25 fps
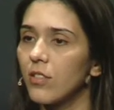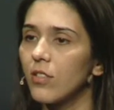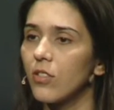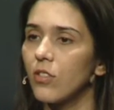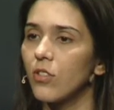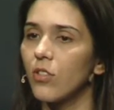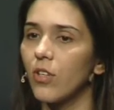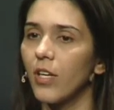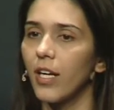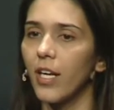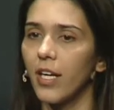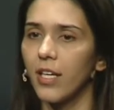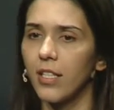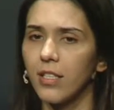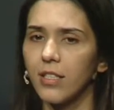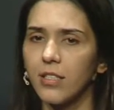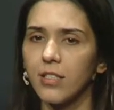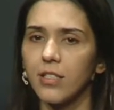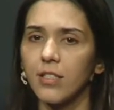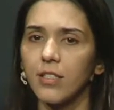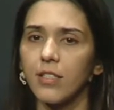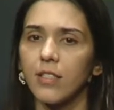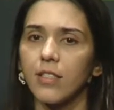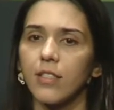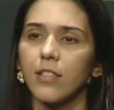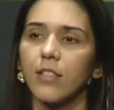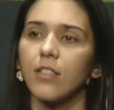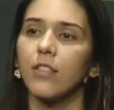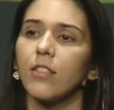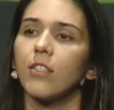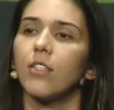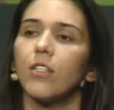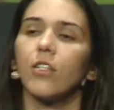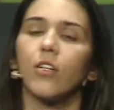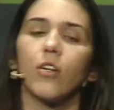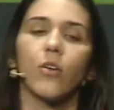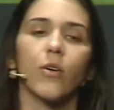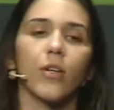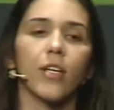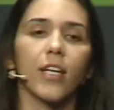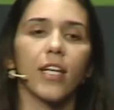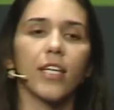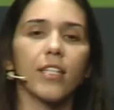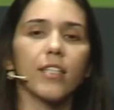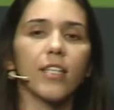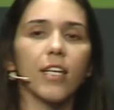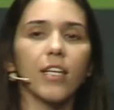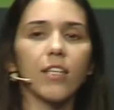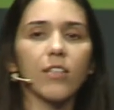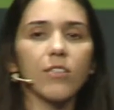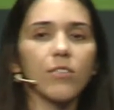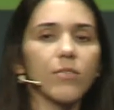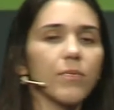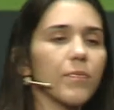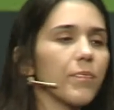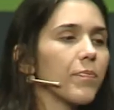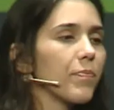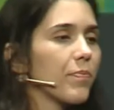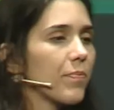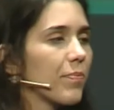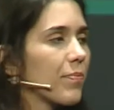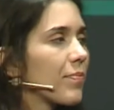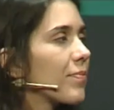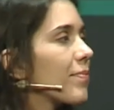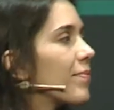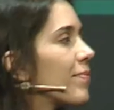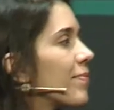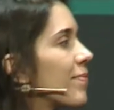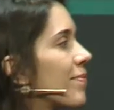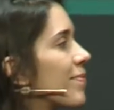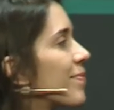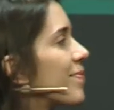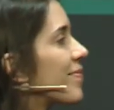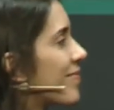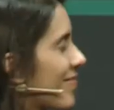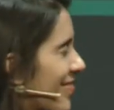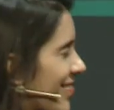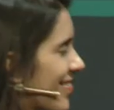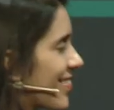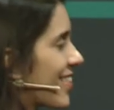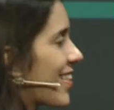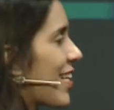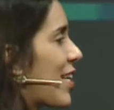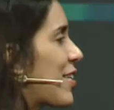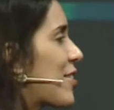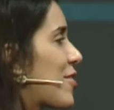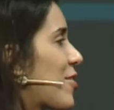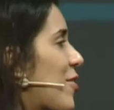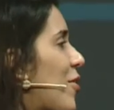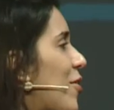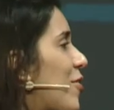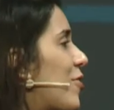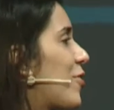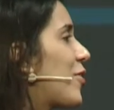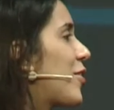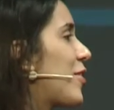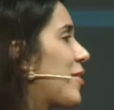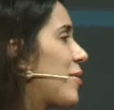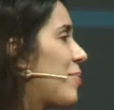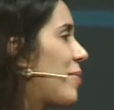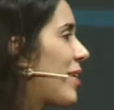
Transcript: your hand? Okay, thank you. Let's go for the